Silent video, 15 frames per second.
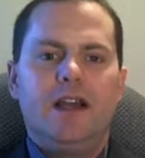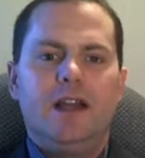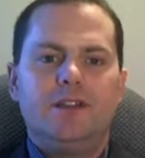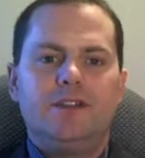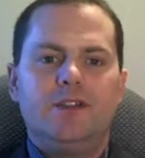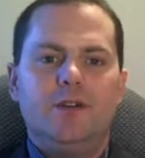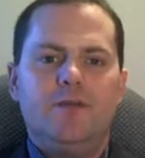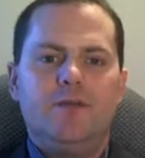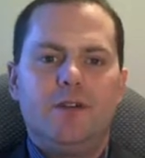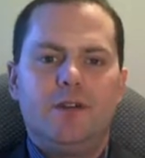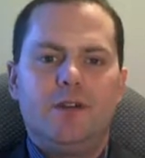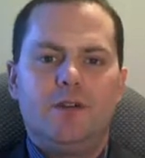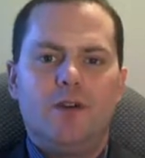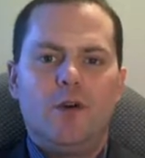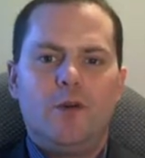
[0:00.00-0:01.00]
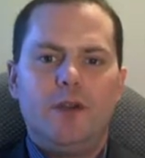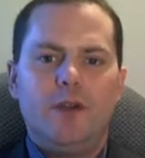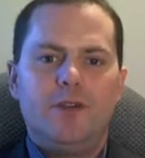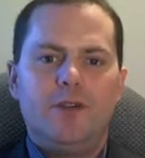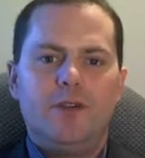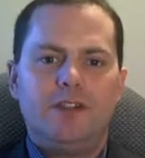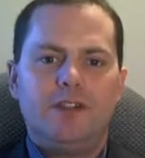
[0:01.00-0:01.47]
So if you're going
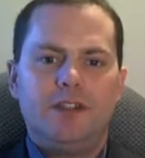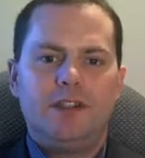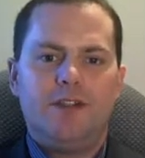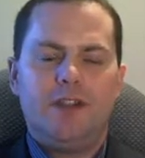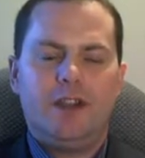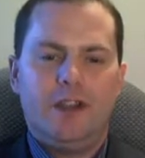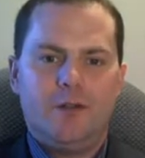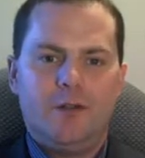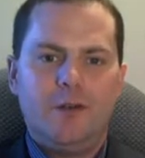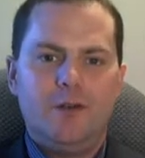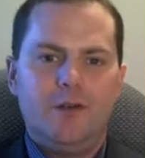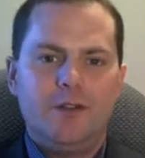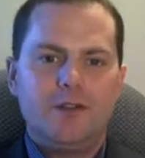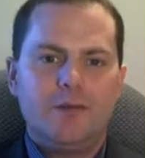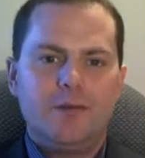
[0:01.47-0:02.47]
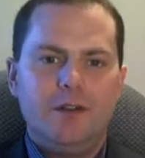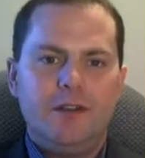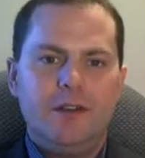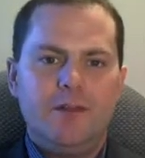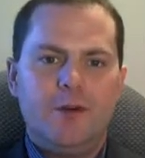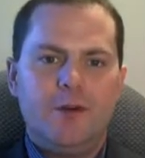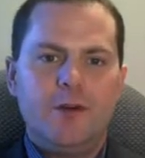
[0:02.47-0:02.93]
through significant growth, it's really
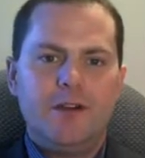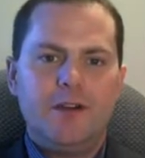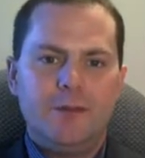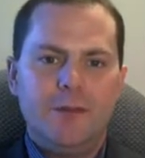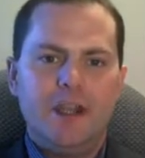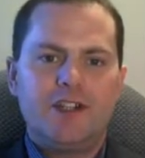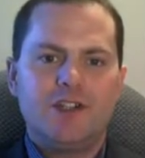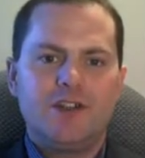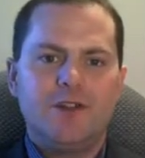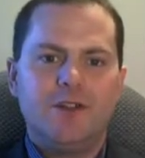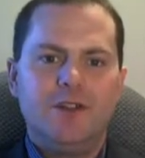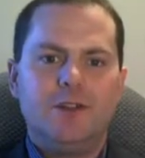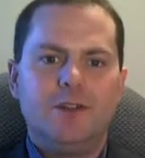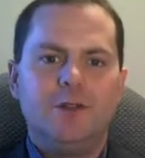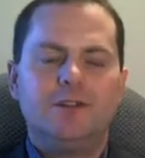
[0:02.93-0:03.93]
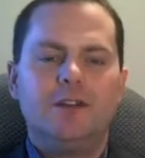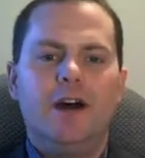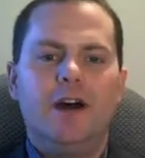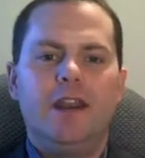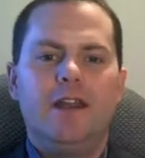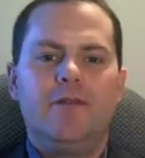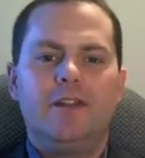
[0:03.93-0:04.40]
important to make sure that those
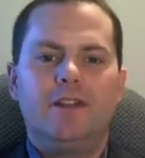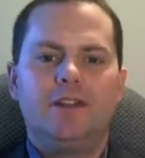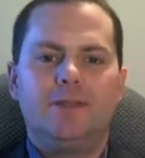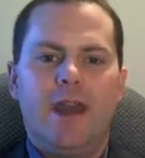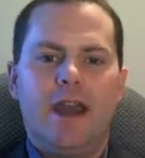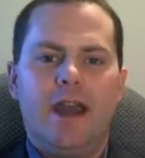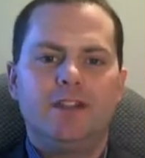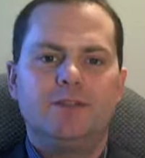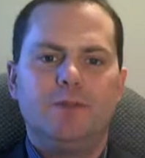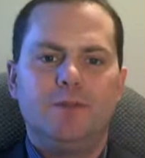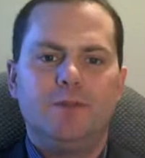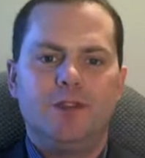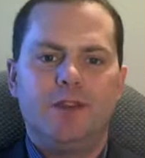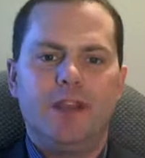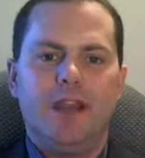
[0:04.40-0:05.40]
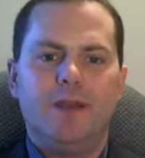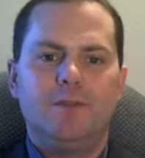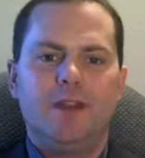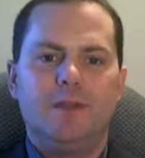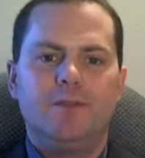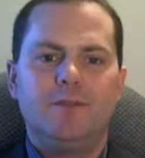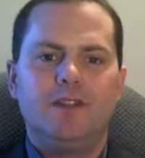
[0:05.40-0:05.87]
non-evidence maximums are kept
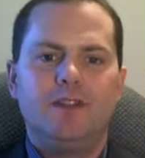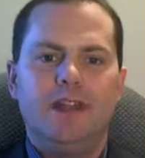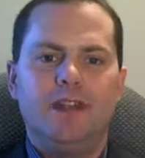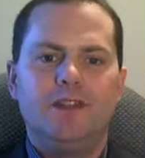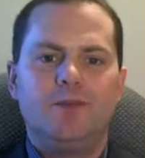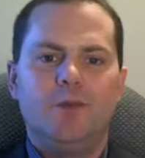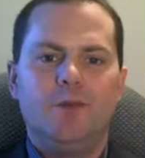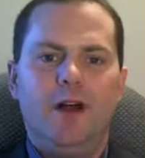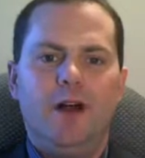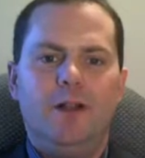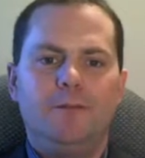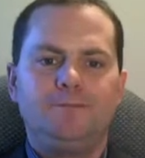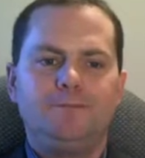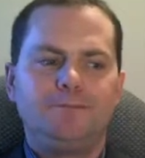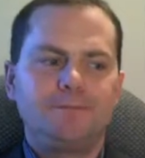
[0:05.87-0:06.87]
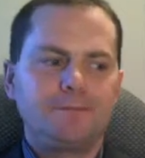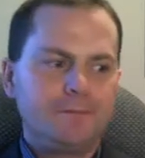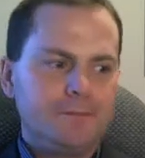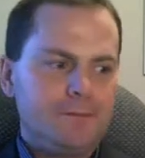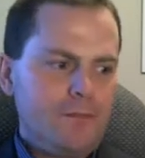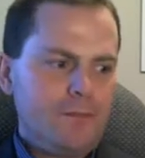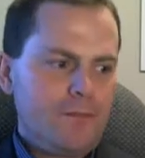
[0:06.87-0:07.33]
up to date as well.
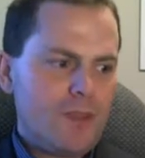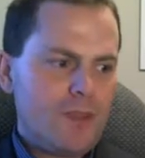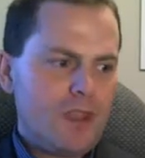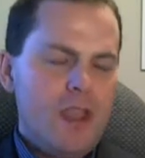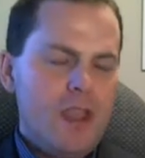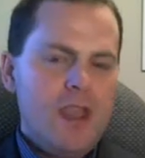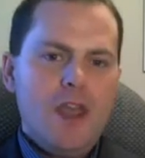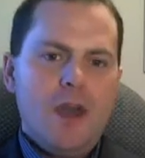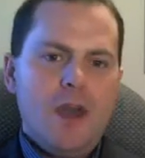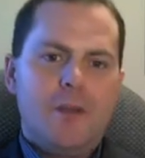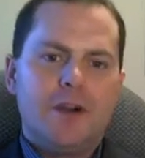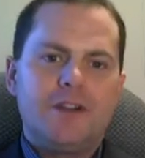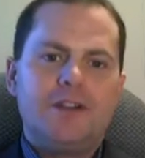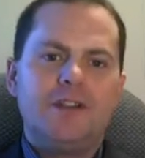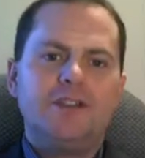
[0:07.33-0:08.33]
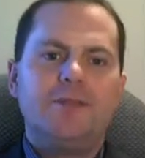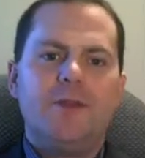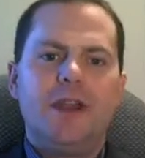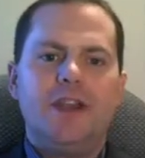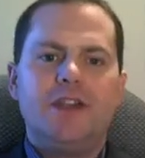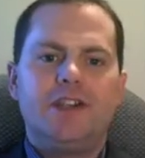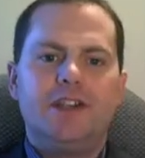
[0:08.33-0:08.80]

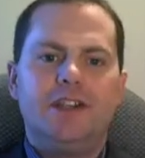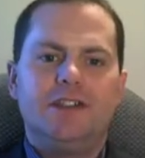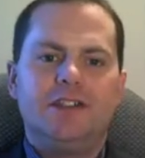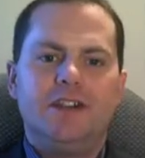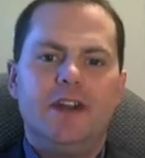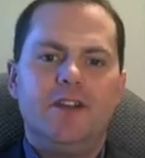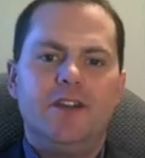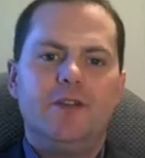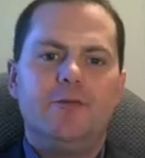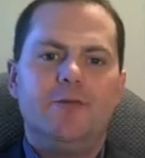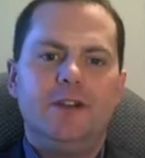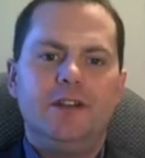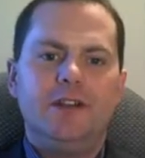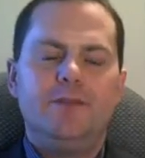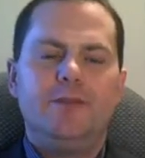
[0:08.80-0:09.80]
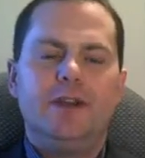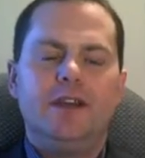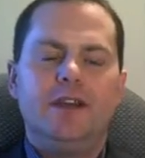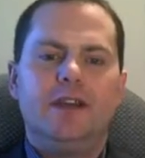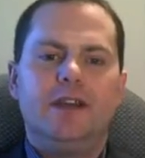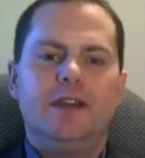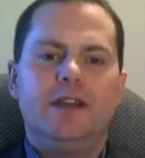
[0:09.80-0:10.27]
Participation is another really
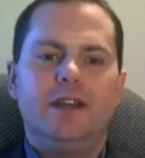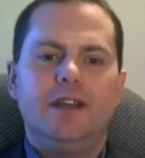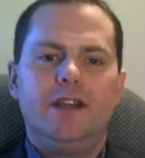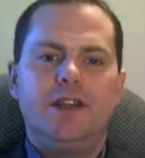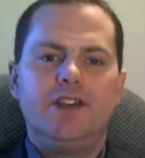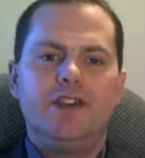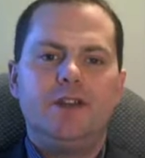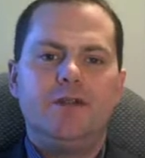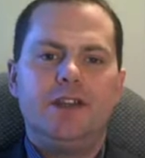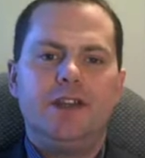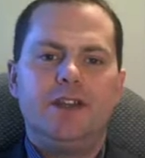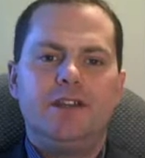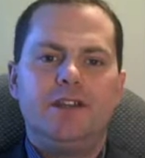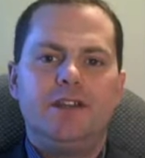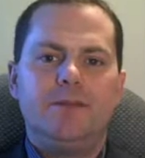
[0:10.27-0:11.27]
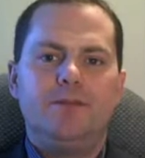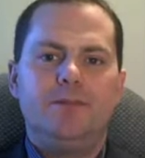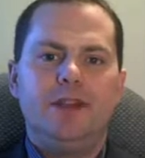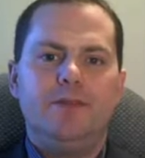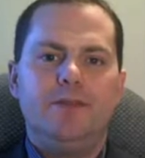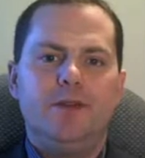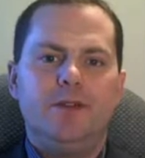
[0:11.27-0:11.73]
big issue that
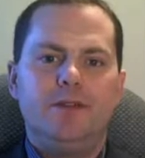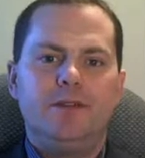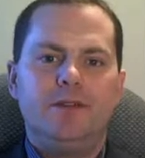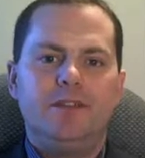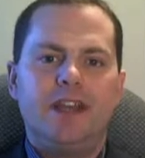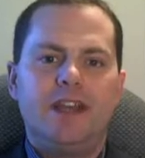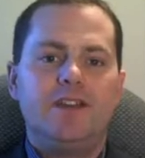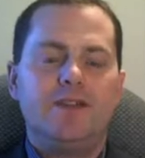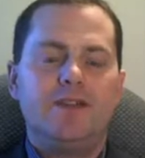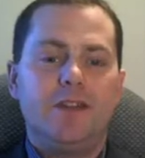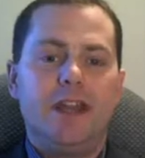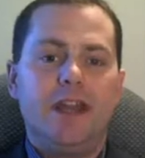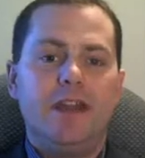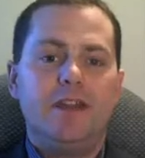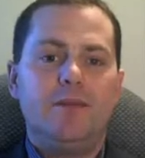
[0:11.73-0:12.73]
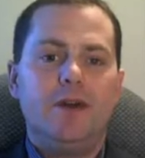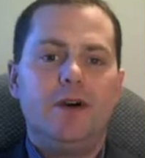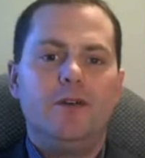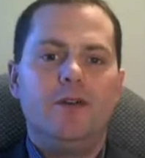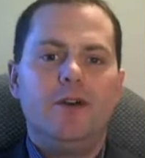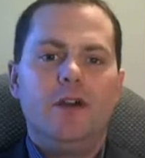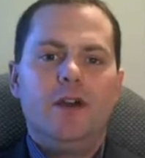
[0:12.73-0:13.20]
people tend to forget
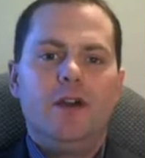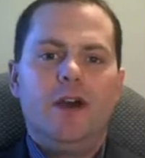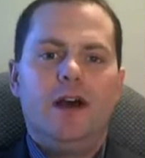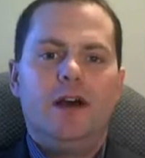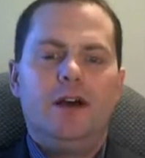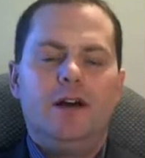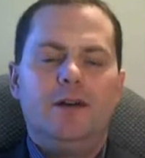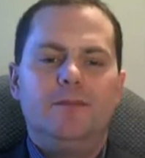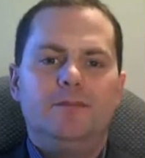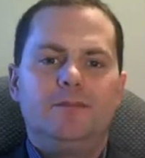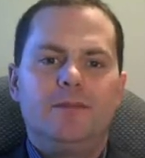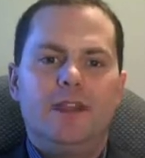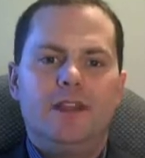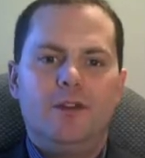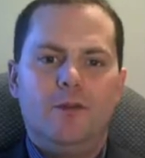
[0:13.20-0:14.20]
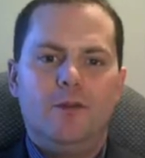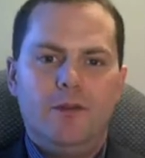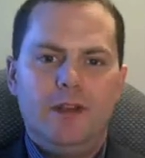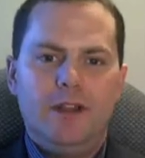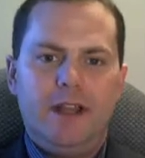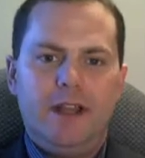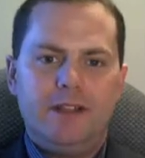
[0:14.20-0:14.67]
about and don't
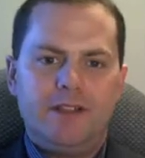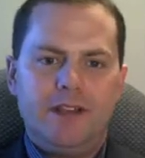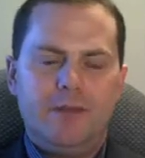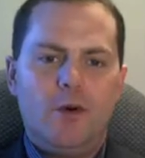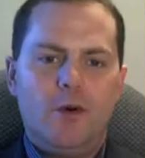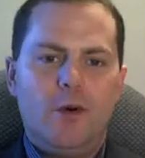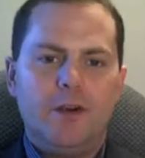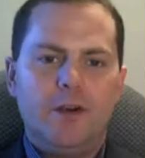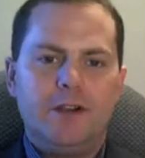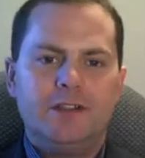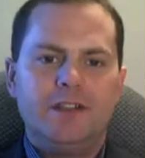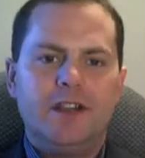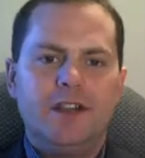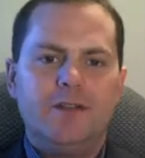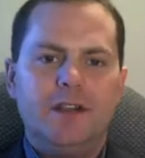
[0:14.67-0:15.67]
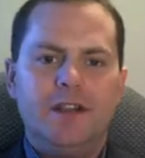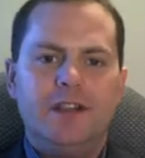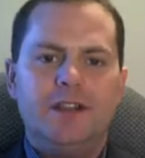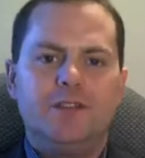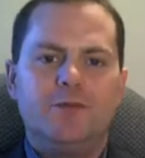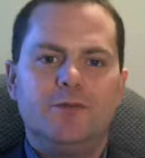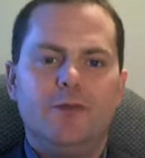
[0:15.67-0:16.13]
realize the importance of it. It
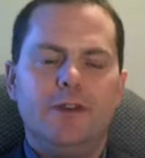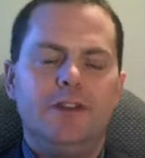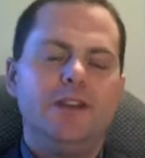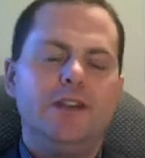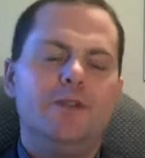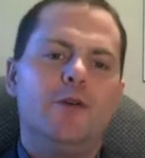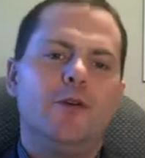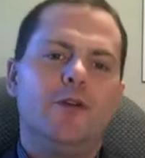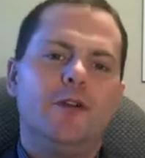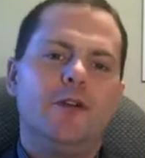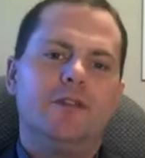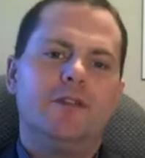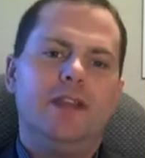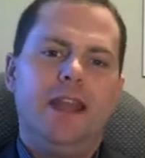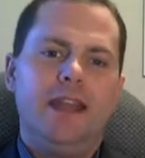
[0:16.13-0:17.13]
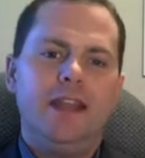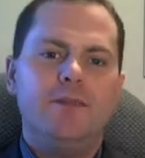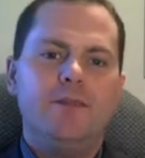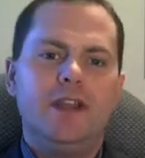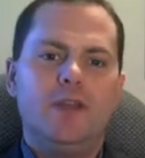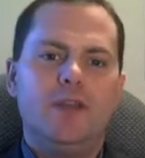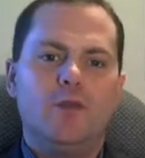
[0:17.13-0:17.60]
is really important that
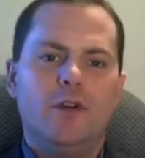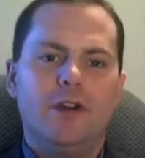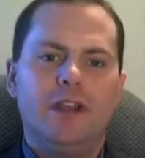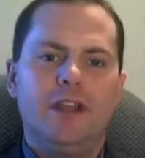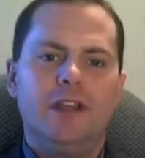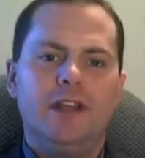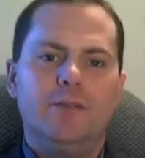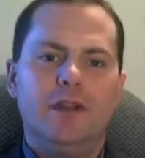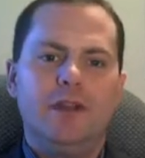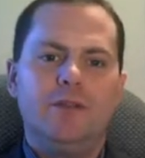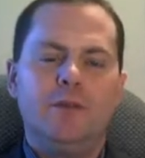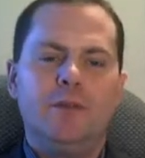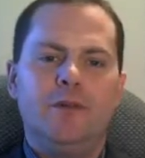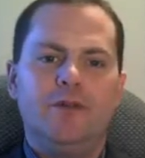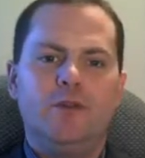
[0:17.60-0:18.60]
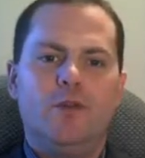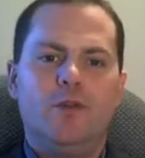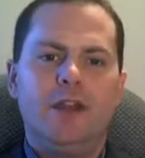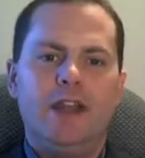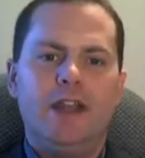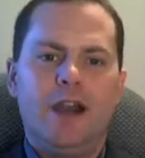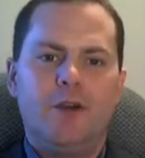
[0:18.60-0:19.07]
anybody working a minimum of
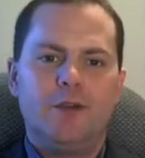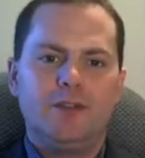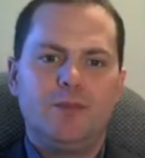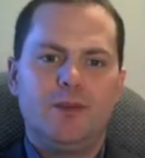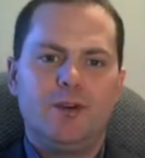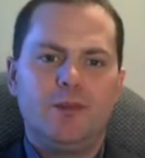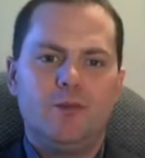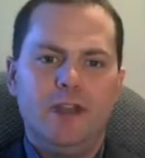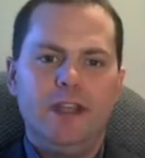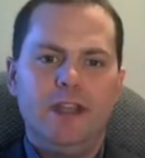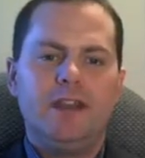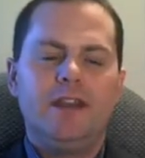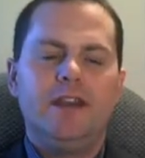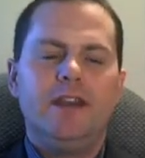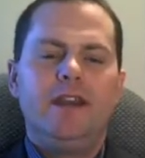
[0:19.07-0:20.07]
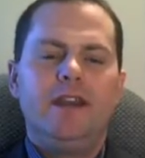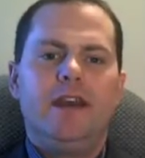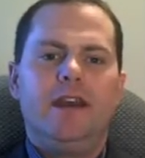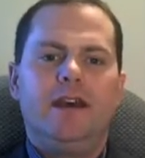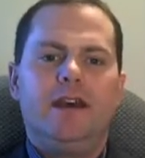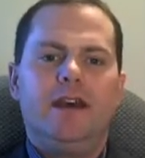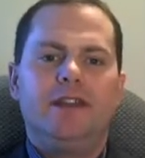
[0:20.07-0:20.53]
20 hours per week
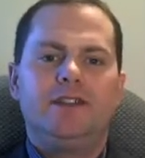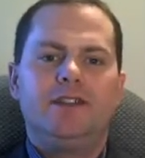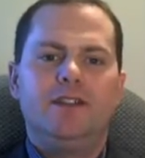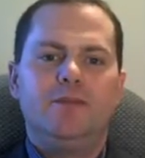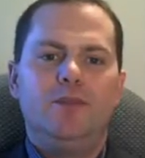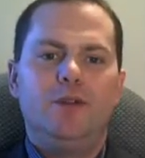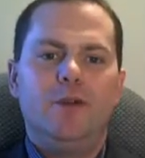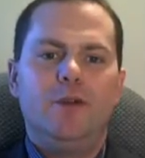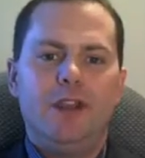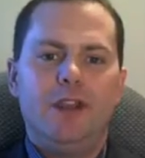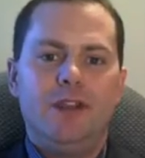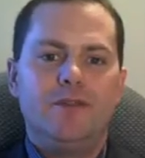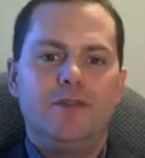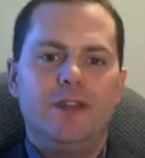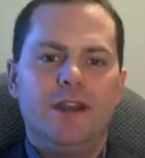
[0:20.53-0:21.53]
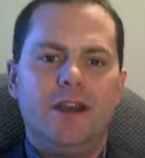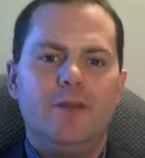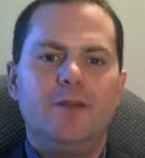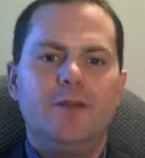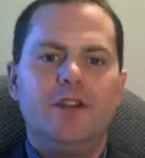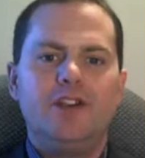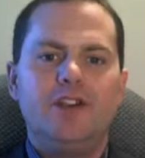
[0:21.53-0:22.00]
as an employee of the
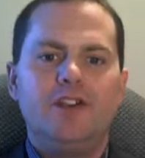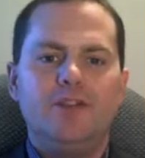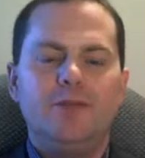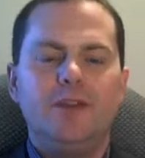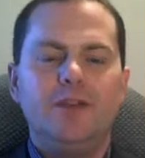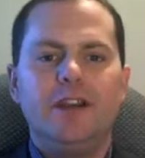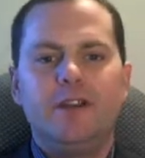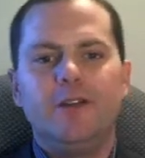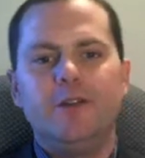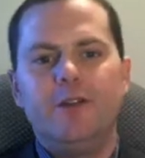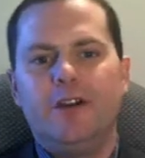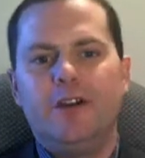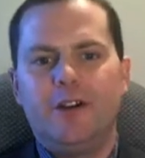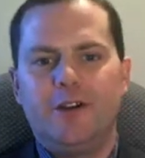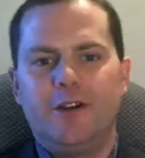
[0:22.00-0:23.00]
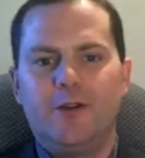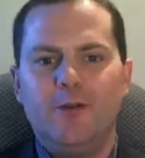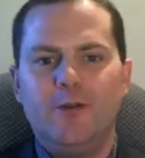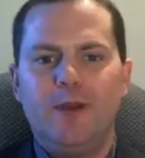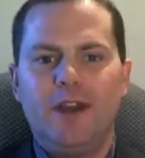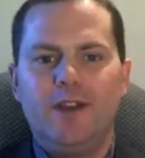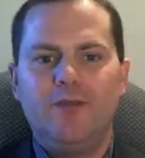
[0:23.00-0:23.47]
company should be included on your
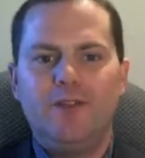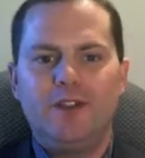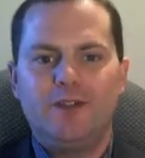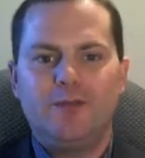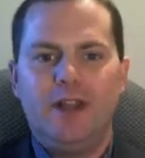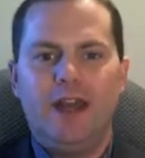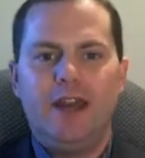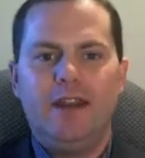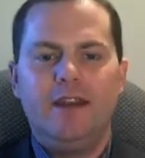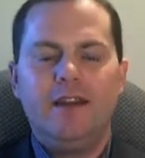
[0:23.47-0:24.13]
group benefits plan.